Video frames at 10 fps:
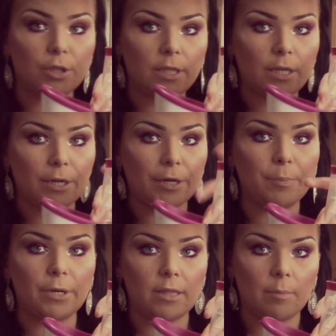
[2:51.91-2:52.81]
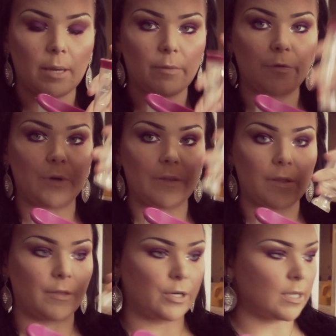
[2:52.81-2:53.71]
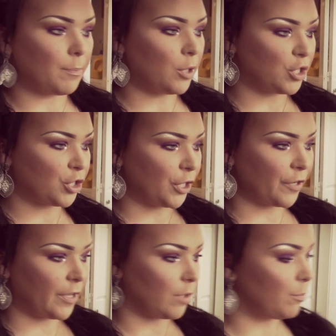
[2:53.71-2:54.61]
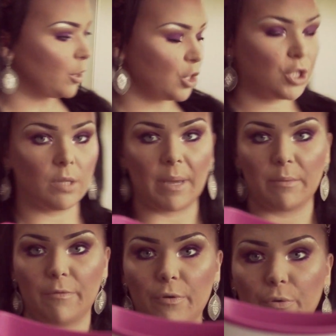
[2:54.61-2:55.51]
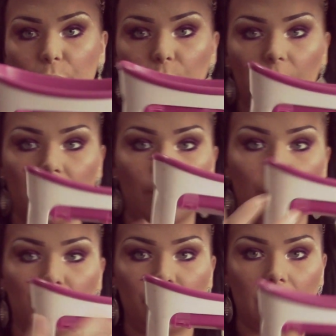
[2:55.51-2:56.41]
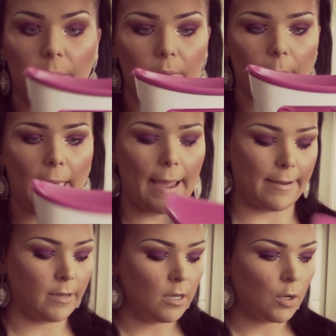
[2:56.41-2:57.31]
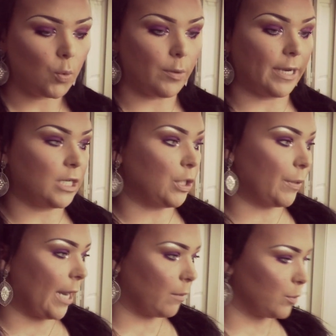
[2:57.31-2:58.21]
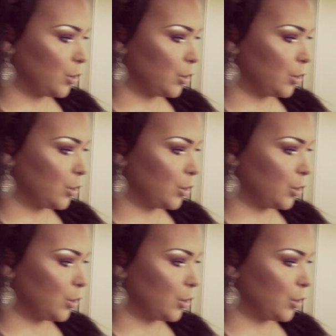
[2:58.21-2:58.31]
here, put in the baby food, and then there's a pusher that you push the baby food through, and then it'll fill up the bag. When I do it, I will